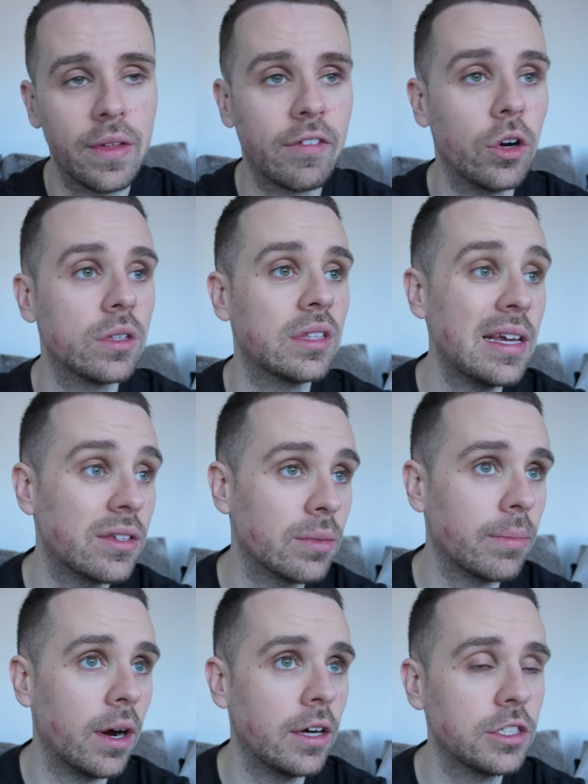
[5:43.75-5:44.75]
They've got
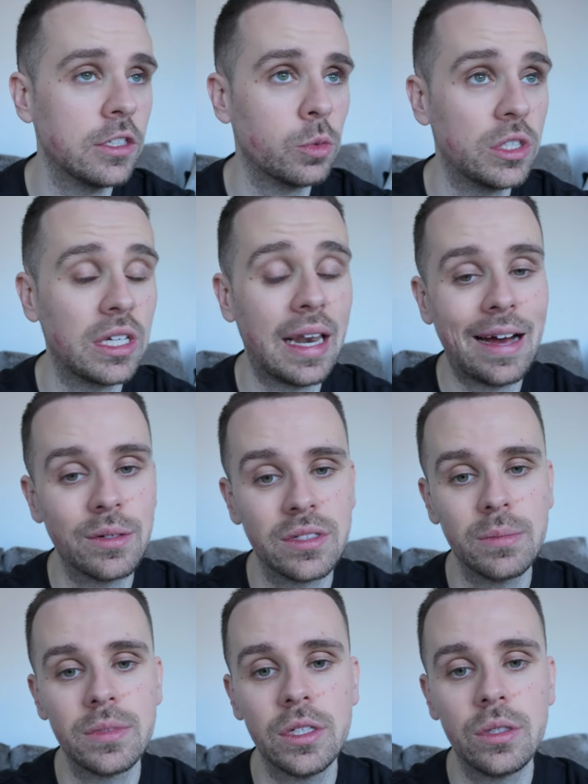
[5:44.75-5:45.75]
decent margins, which allows
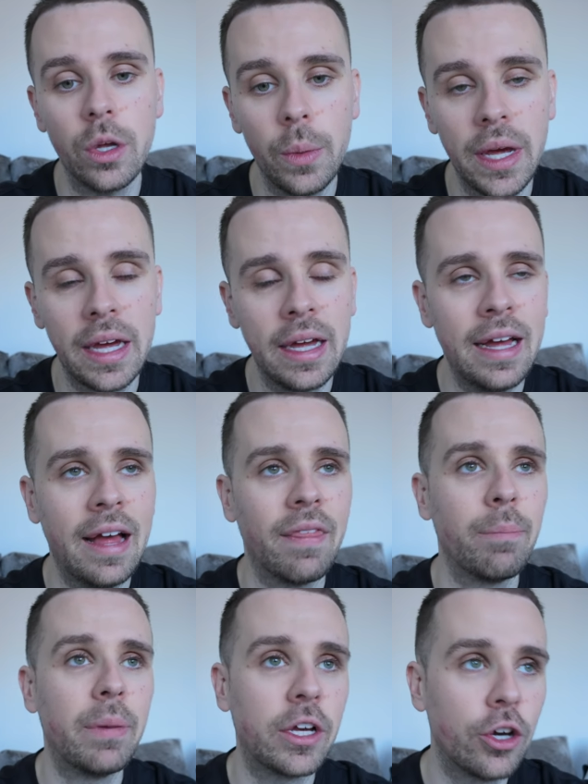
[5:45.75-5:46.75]
them to do it
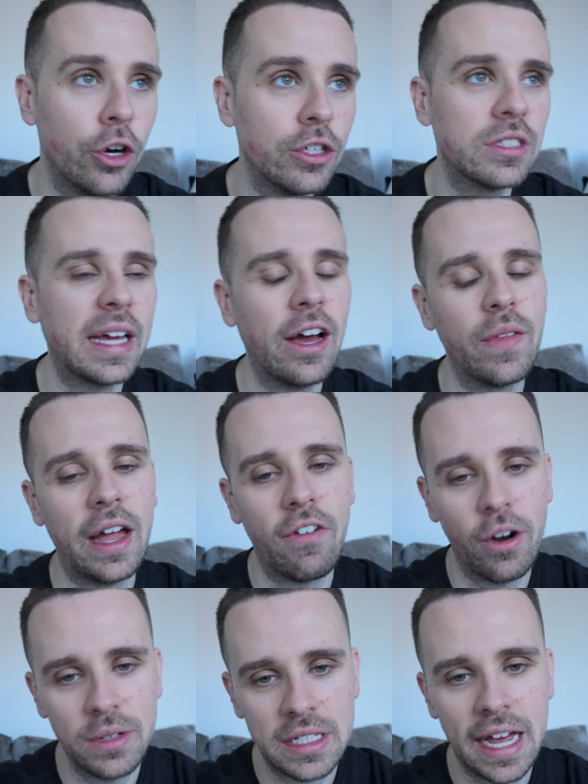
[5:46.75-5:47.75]
because they own
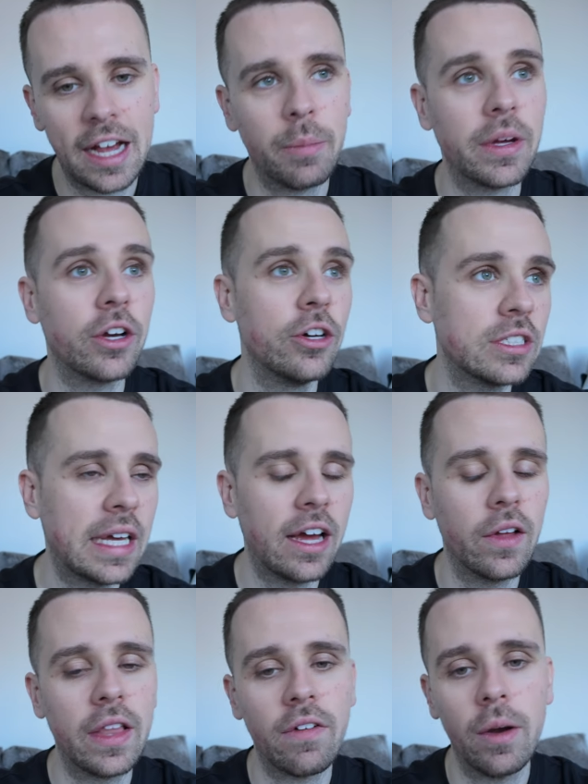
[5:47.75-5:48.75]
their own tech, because they
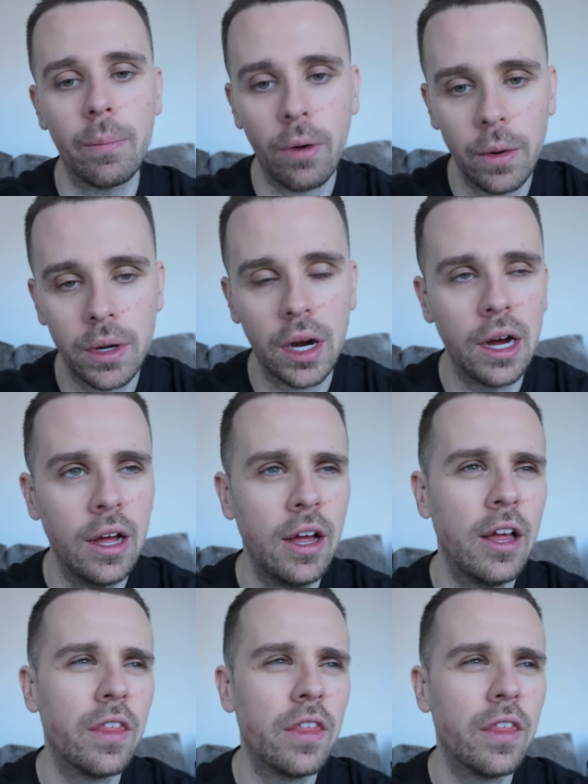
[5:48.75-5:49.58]
own their own broker.